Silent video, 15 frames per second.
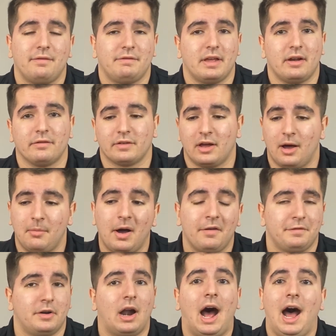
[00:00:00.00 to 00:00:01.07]
that have come off
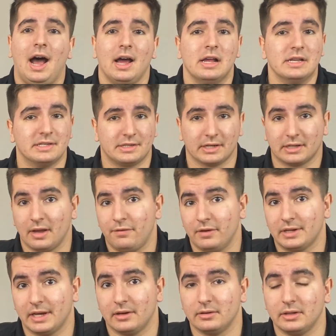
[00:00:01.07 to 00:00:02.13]
their highs
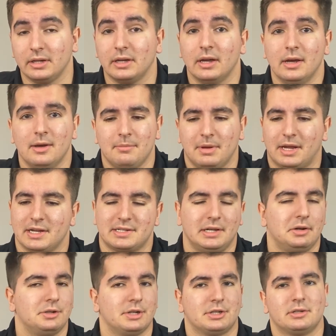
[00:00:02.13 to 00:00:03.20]
significantly because
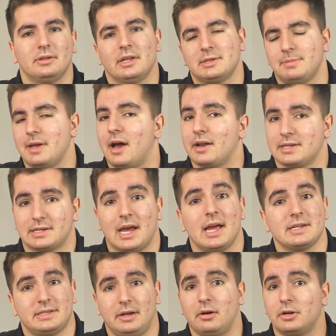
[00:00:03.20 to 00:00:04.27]
they're just, let's be honest,
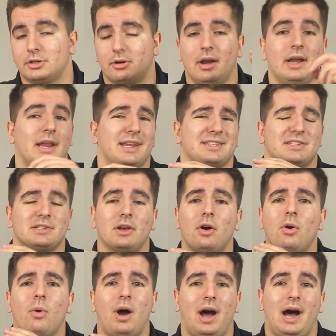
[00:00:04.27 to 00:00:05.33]
guys, they were trading
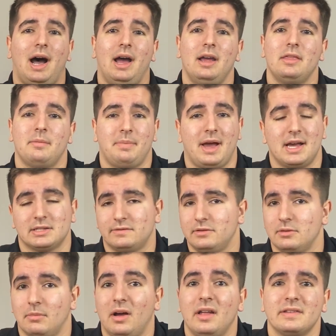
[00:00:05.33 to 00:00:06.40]
so high the past few
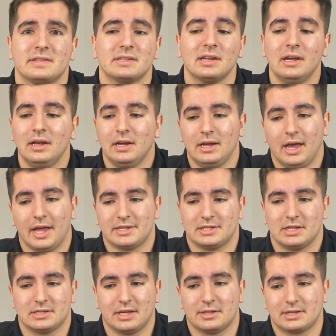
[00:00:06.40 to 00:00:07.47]
months.
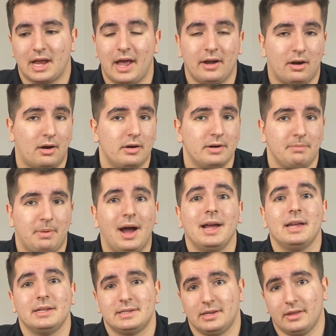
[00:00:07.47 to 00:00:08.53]
it's kind of hard to buy
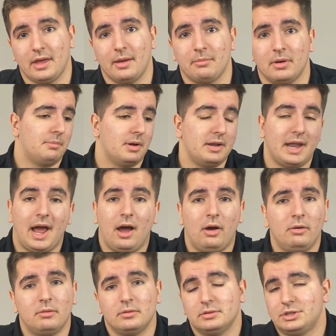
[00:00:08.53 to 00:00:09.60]
into them. But
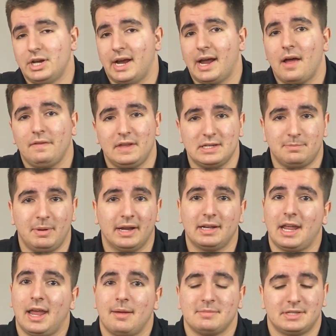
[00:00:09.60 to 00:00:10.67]
now check out these big
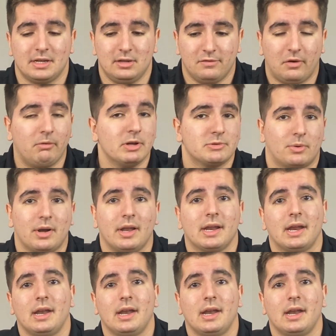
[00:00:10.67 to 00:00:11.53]
names that you've always wanted to get